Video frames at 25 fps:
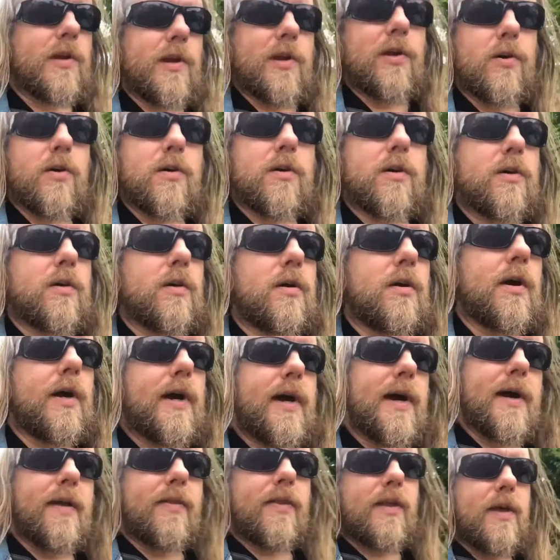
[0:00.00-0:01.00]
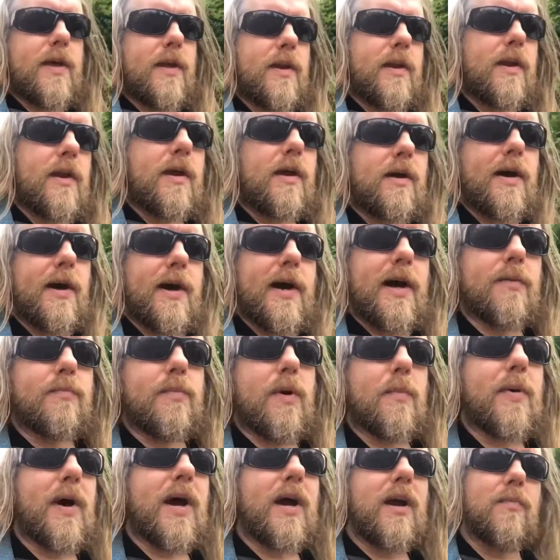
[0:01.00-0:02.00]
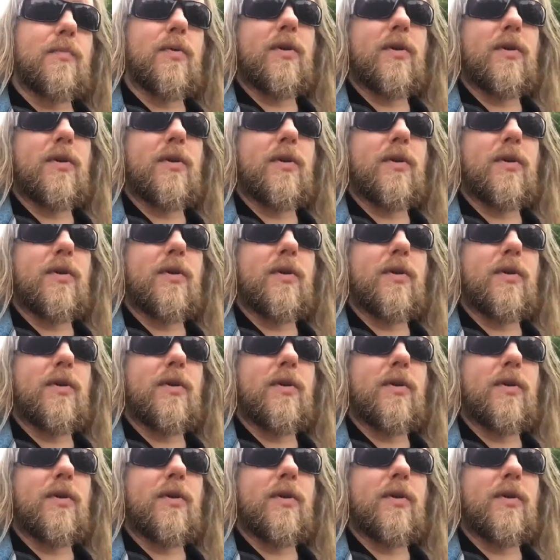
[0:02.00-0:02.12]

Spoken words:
to look, and then I had my bike.